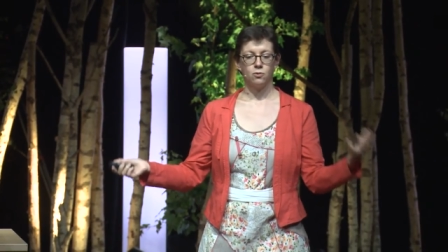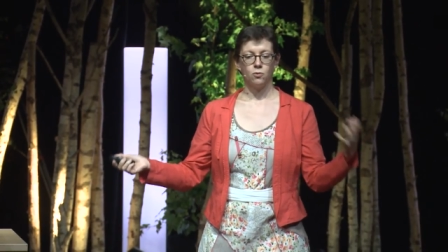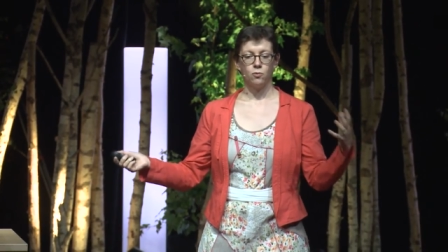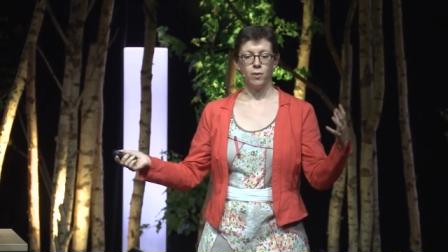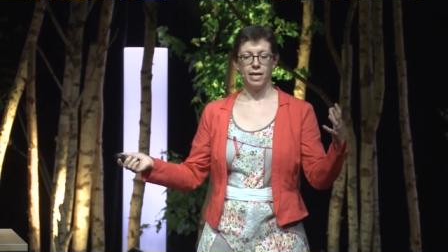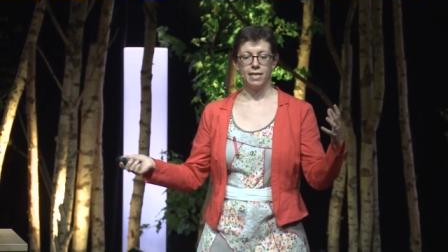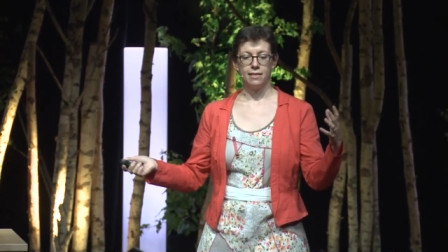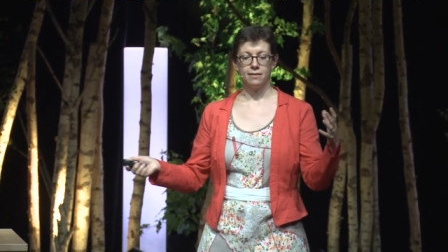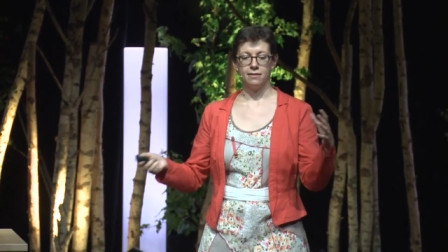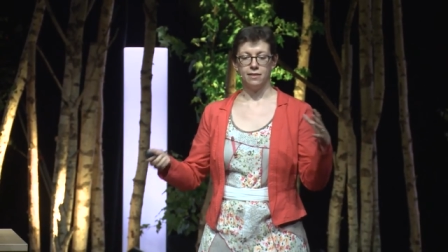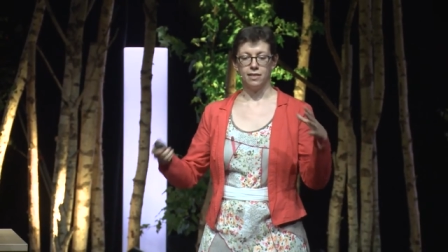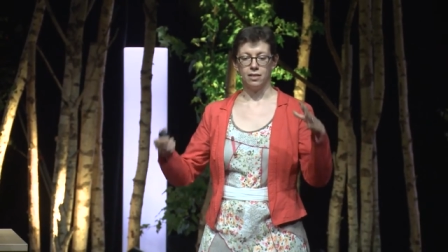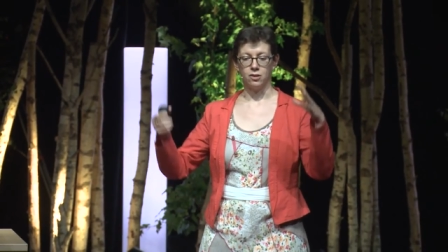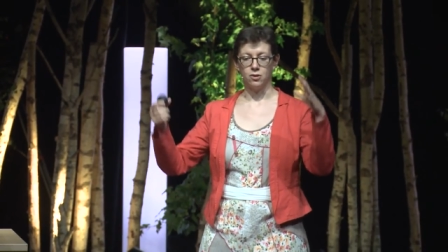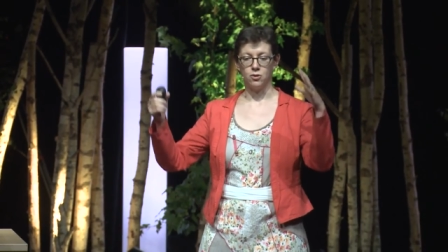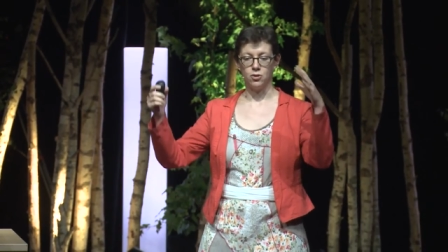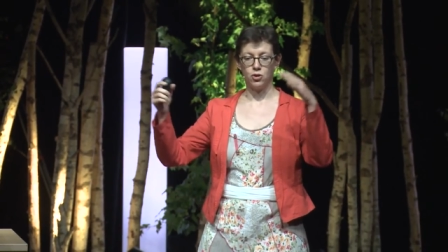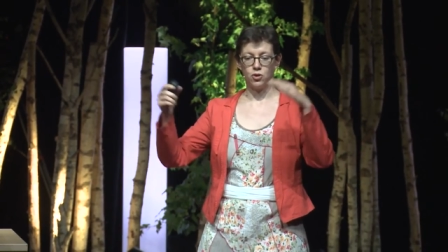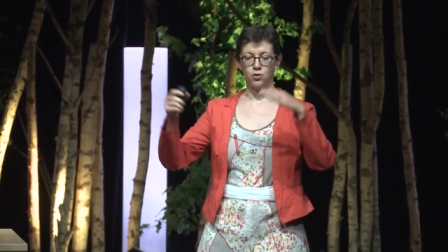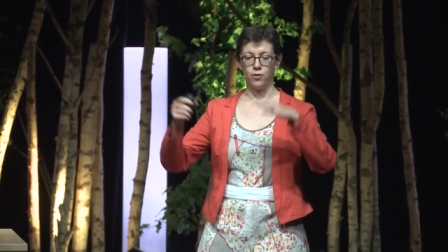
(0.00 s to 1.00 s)
the weights, they are
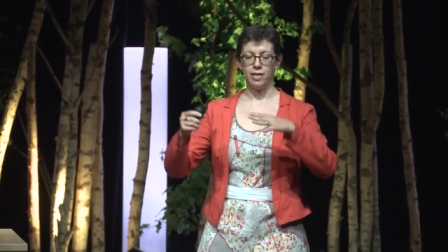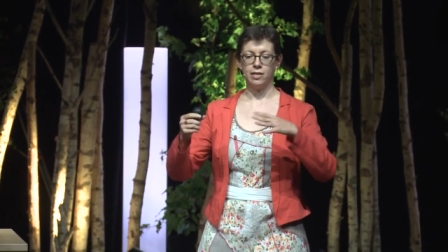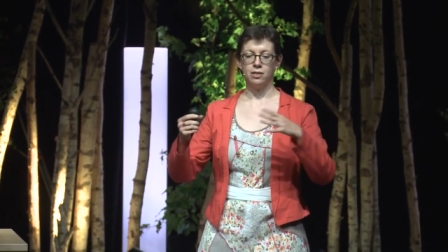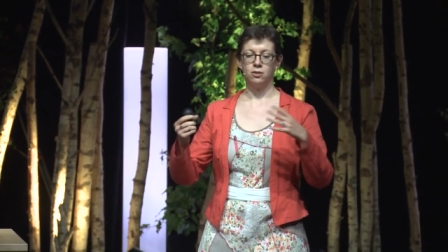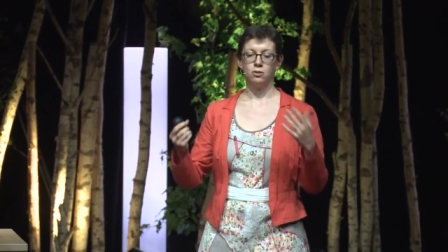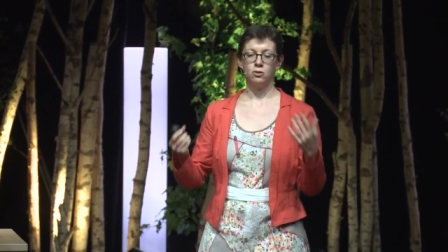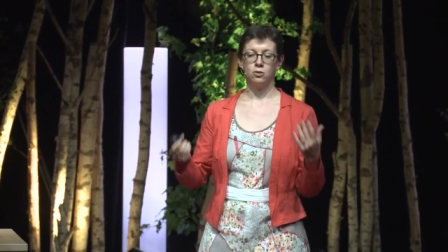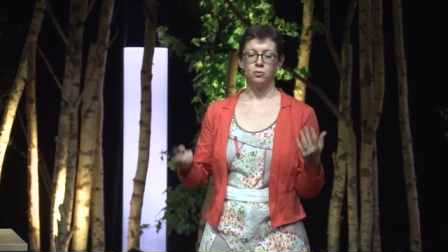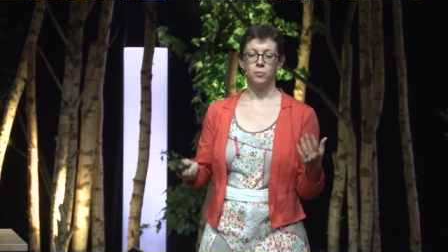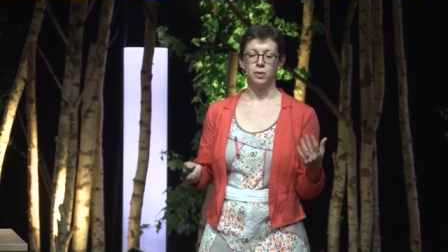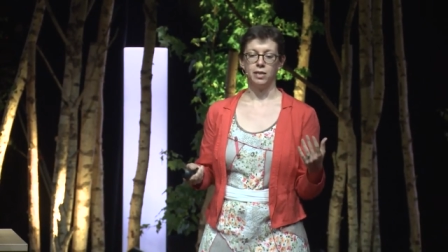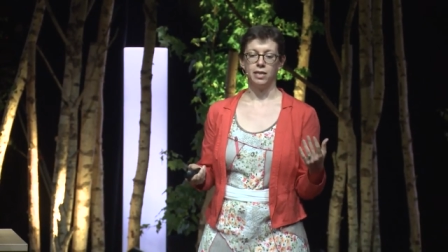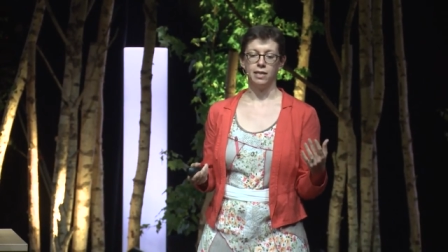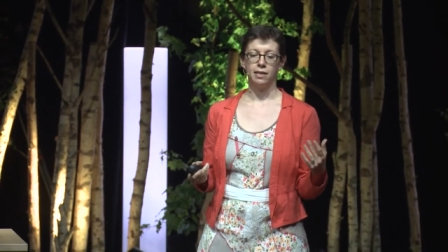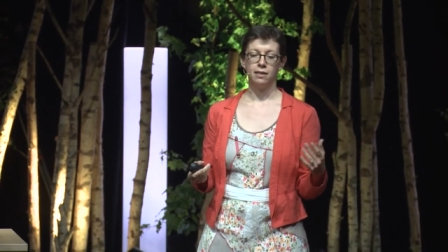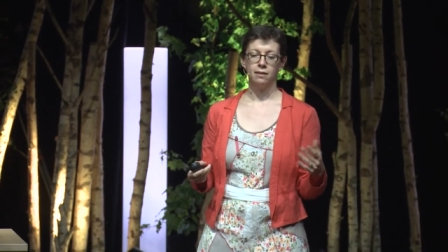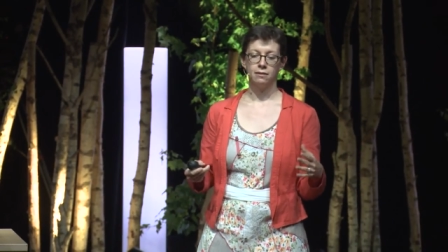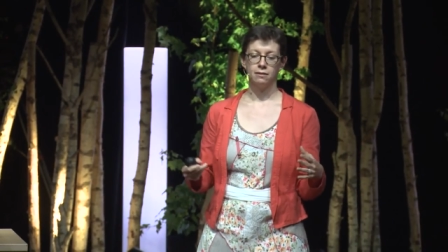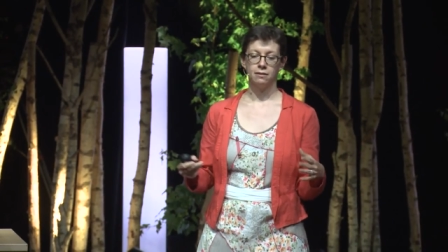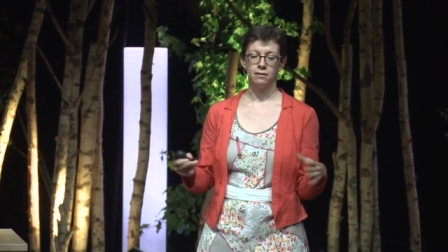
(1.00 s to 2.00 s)
constrained to
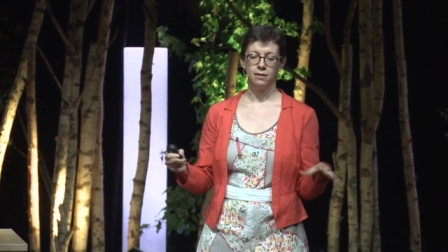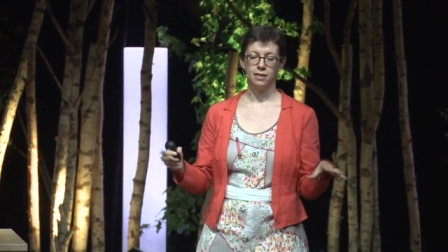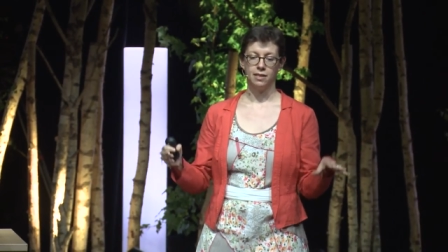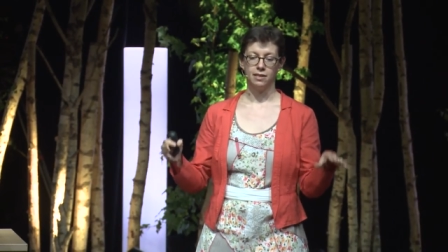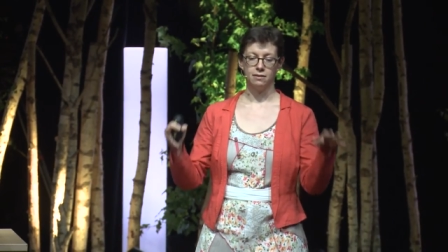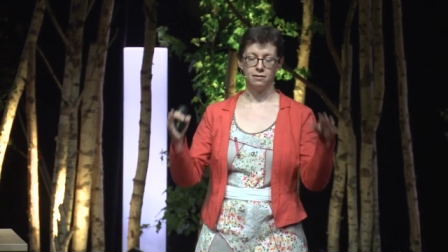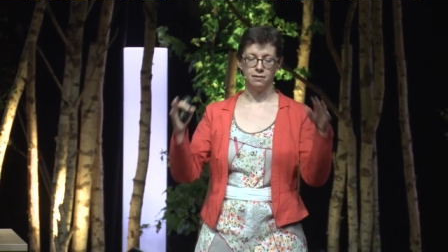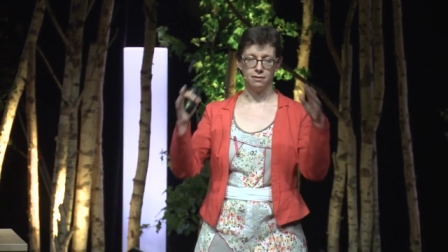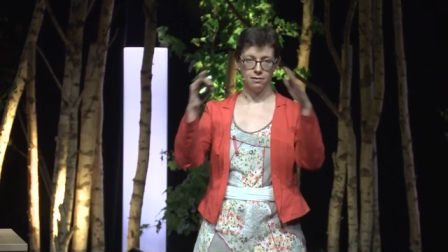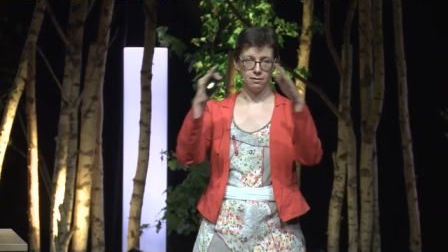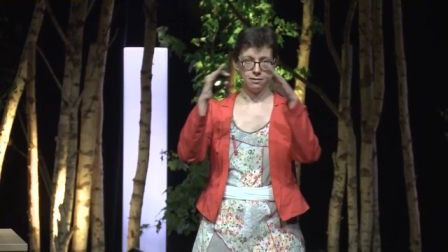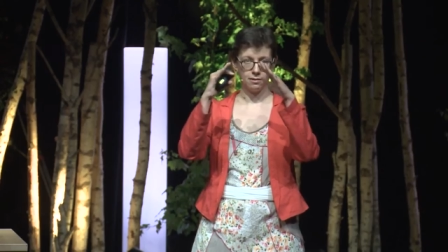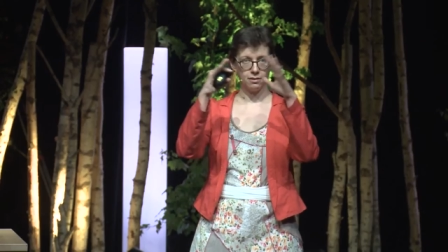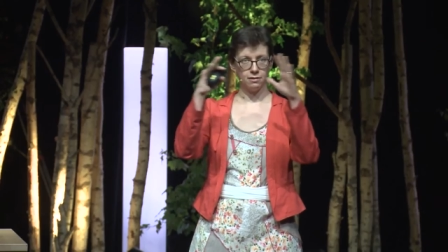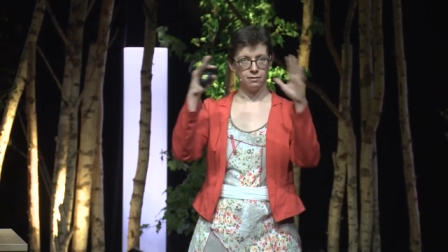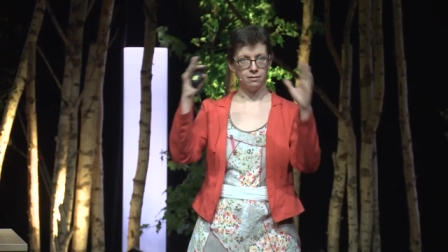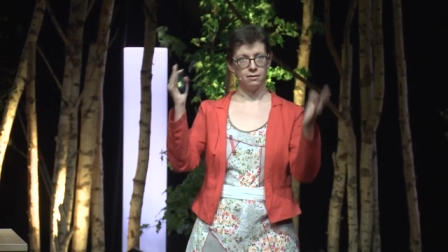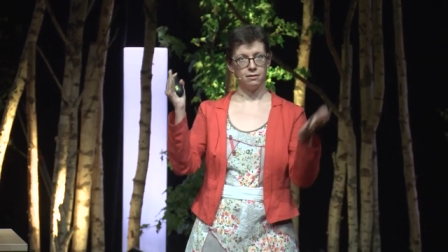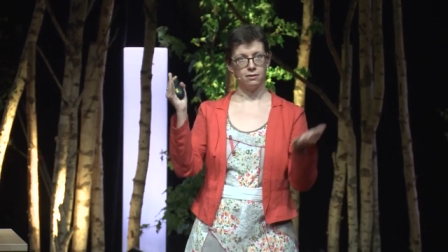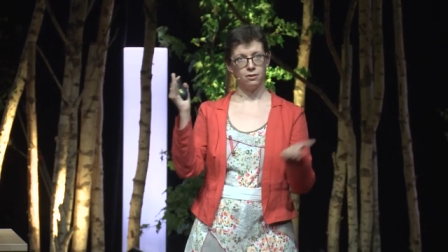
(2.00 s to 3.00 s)
be in this